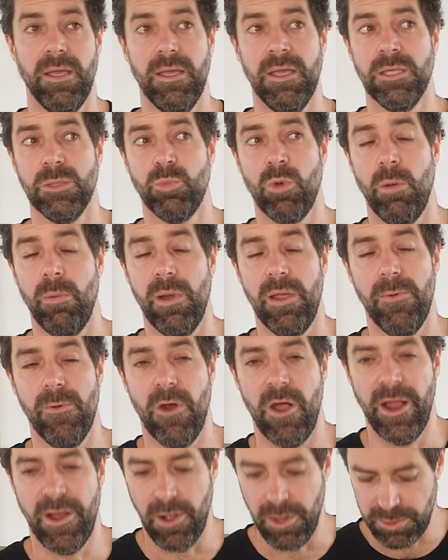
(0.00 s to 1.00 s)
is probably
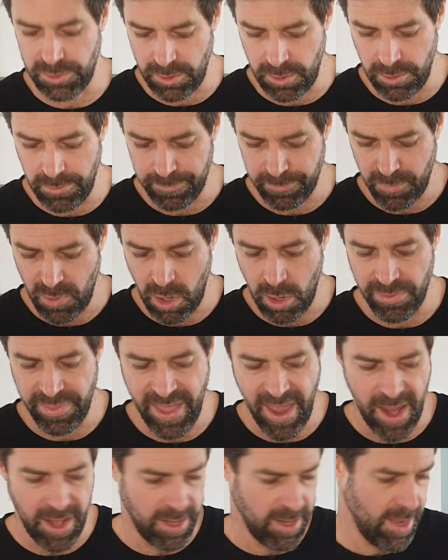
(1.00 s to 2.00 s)
where I got to on
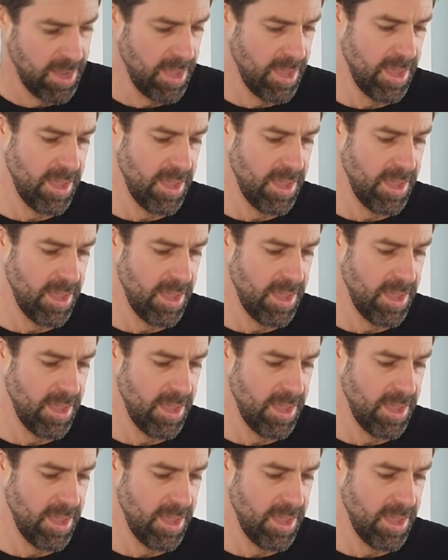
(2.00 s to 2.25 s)
that.